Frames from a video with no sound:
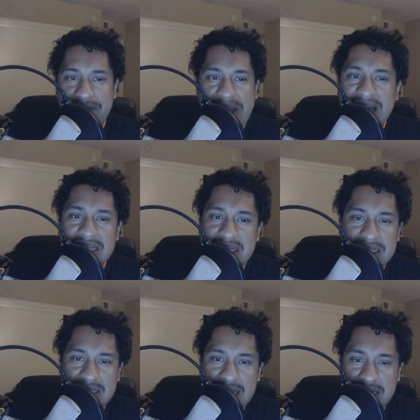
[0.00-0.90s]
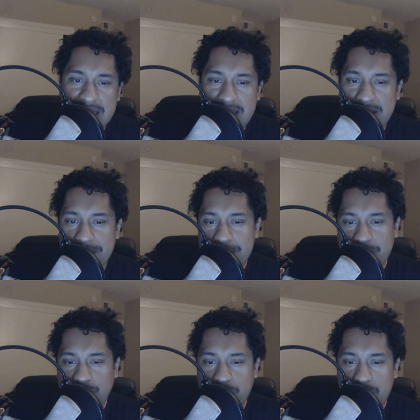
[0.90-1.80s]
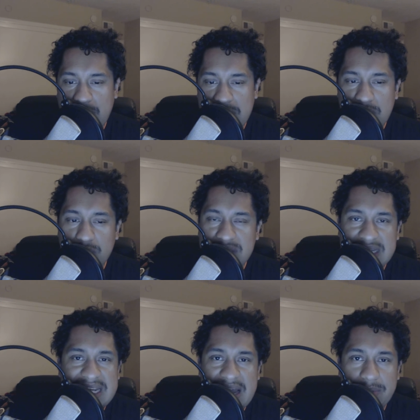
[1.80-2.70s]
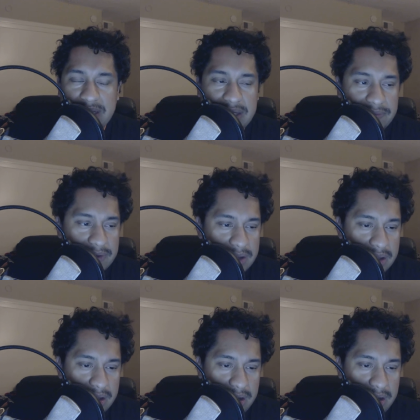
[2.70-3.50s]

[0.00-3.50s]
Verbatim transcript: They have fallacies that, that you'll see, I believe,